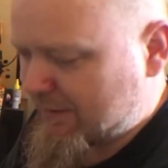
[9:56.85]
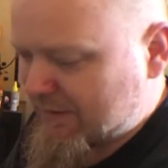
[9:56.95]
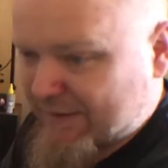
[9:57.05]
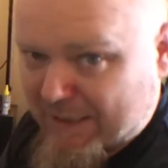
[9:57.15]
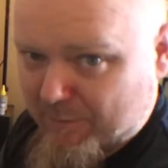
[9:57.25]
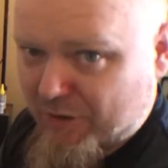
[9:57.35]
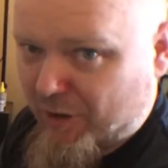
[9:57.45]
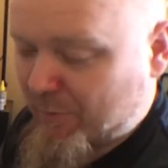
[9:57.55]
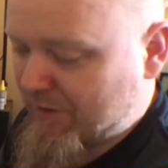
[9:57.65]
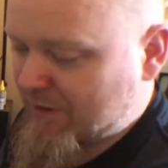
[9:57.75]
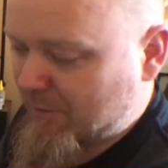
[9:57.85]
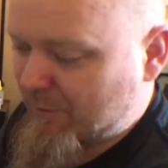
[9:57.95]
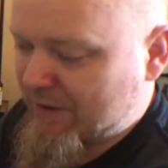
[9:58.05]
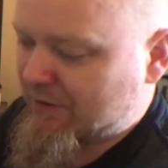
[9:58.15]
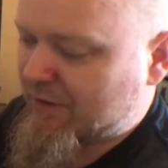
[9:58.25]
It's the same sort of principle.
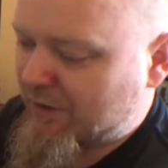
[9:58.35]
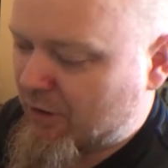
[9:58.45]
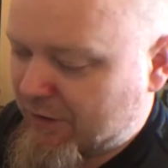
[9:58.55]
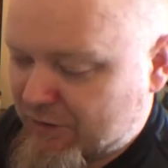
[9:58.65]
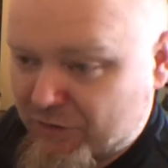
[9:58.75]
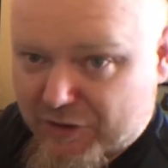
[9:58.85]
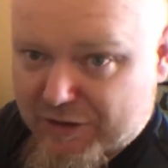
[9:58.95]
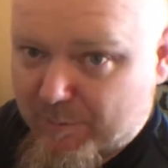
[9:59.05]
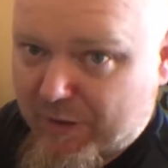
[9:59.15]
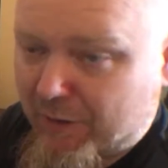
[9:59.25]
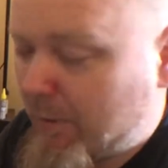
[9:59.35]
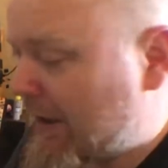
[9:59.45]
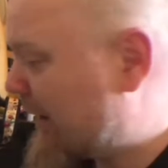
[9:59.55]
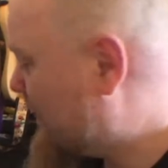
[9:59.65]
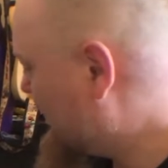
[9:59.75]
Basically all this does is spin the
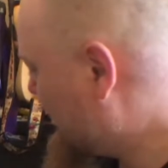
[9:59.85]
wire.